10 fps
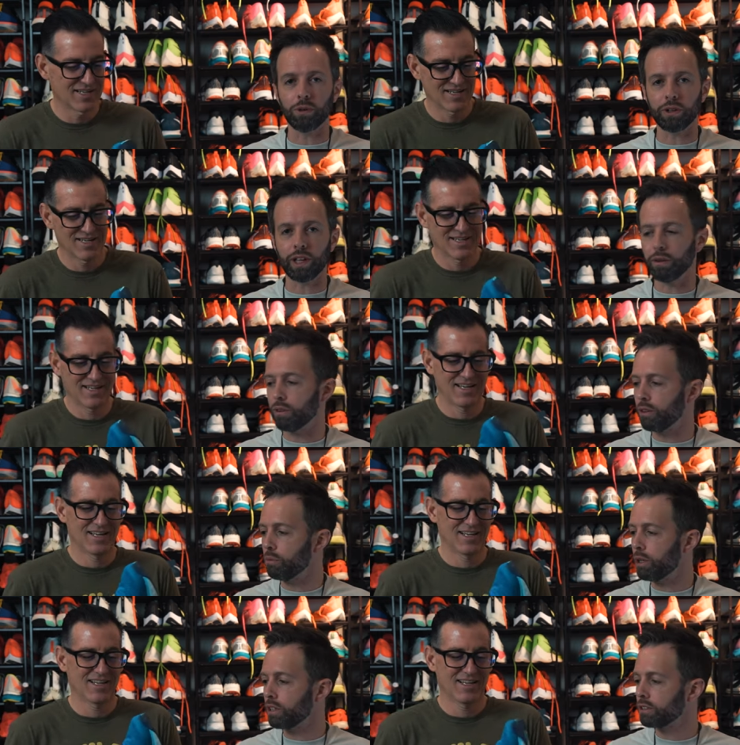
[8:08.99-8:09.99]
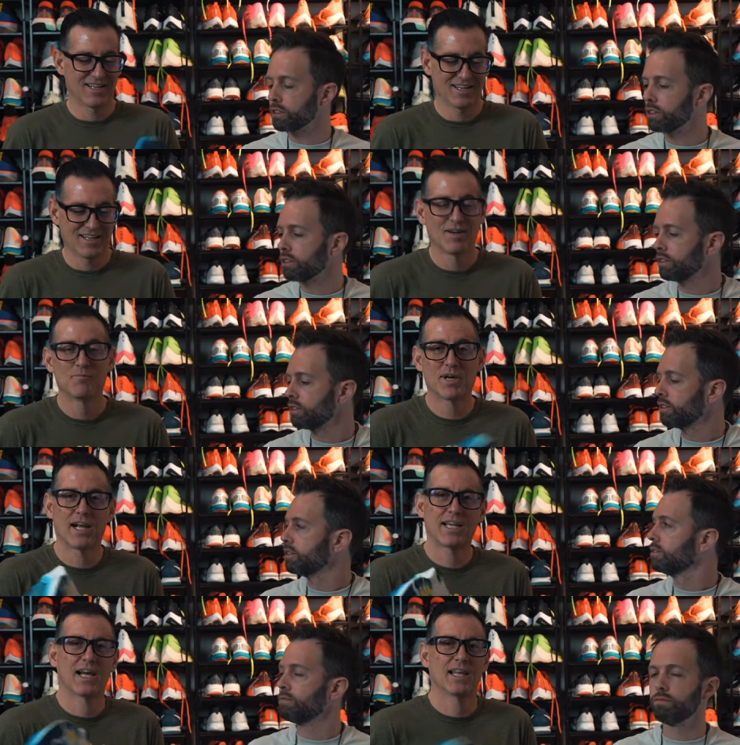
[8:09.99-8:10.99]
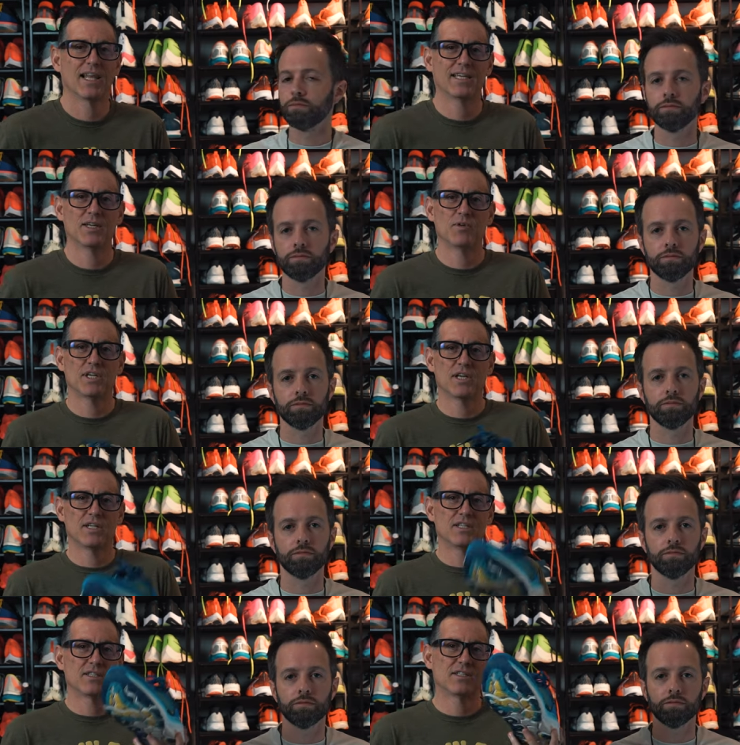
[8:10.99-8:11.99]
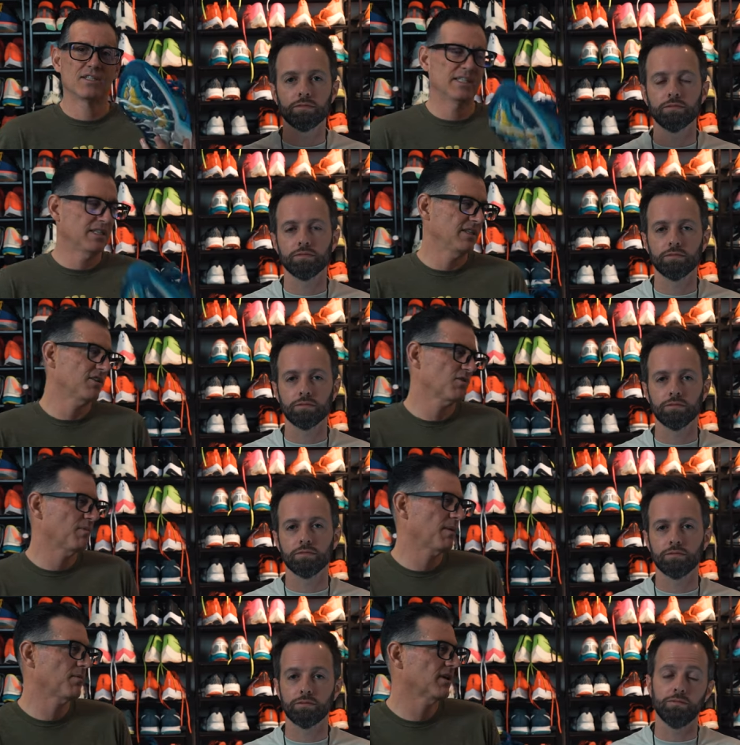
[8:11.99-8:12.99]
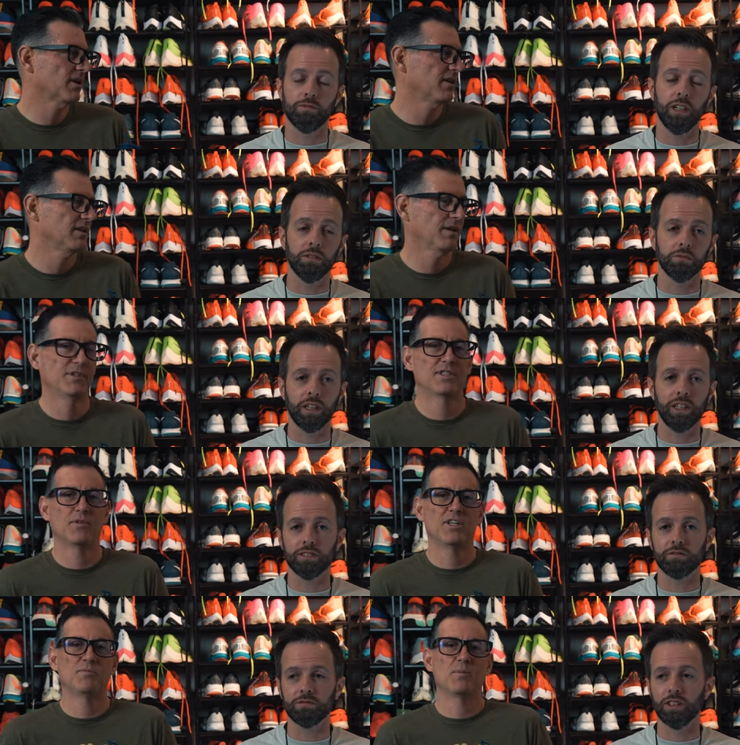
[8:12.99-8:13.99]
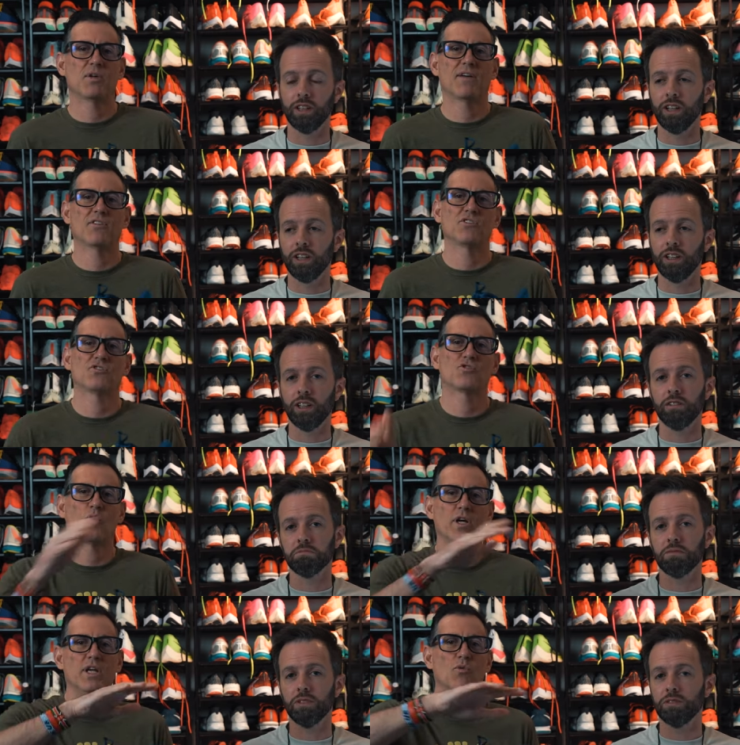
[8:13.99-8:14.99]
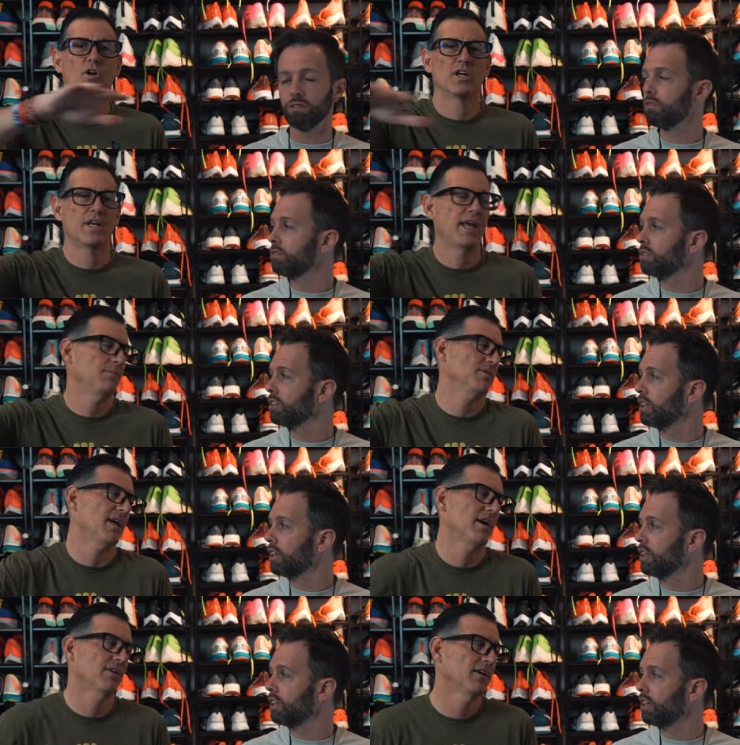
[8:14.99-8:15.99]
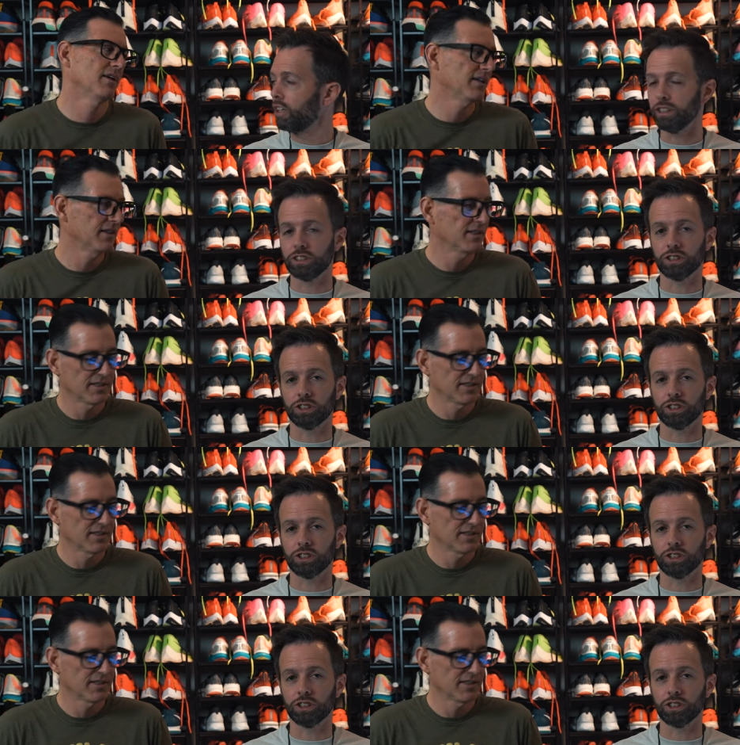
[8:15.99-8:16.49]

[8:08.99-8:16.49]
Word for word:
Speaker 1: hole with that one, yeah. balance.
Speaker 2: But I kind of like it because it's easy to remember. Yeah. I mean, and some it, of these people have those 20 word names now.
Speaker 1: And it's